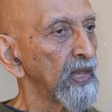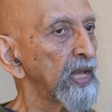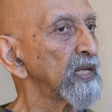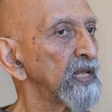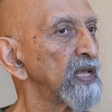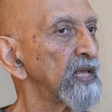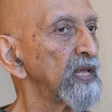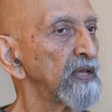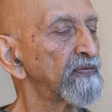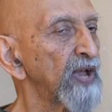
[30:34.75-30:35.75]
And
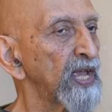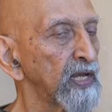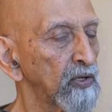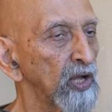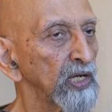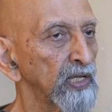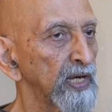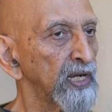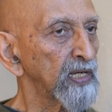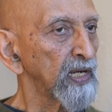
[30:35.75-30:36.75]
if I recall
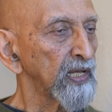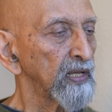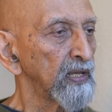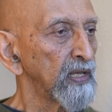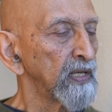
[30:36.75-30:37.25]
correctly,